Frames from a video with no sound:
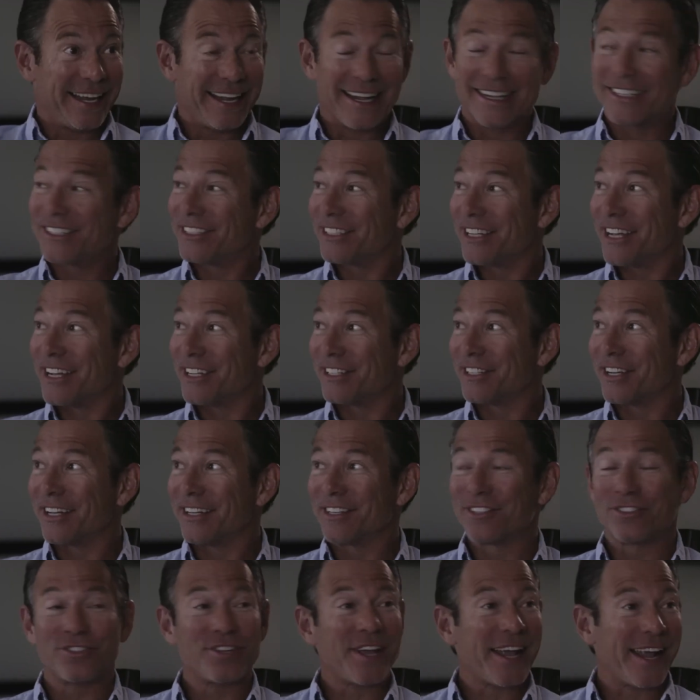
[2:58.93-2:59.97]
It's it's
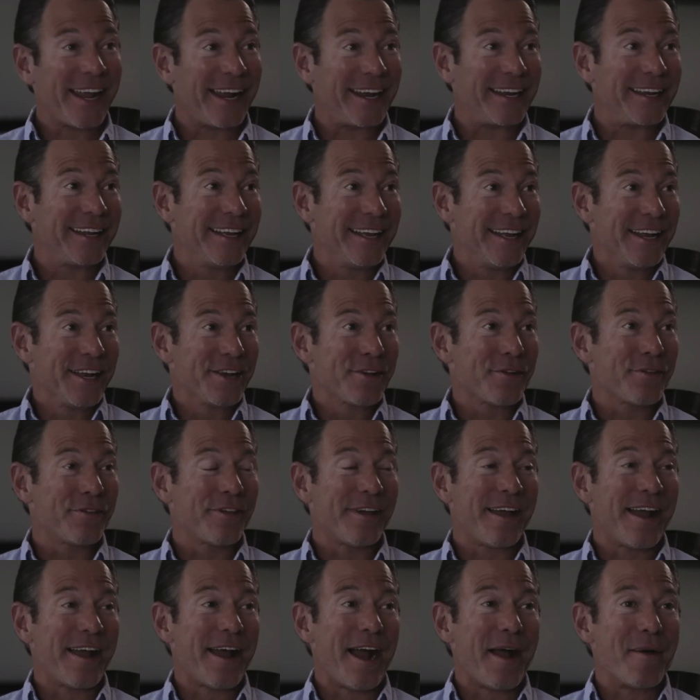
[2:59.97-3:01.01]
insane.
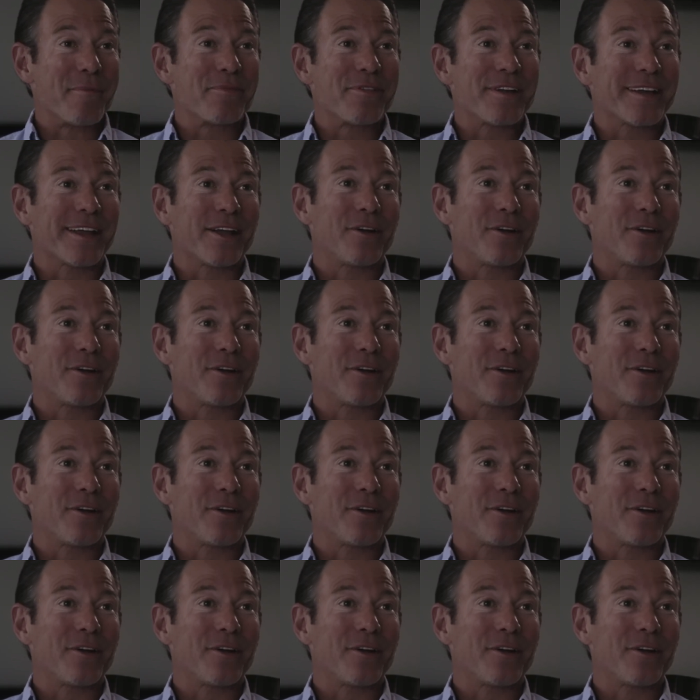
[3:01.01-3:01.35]
I'm thinking,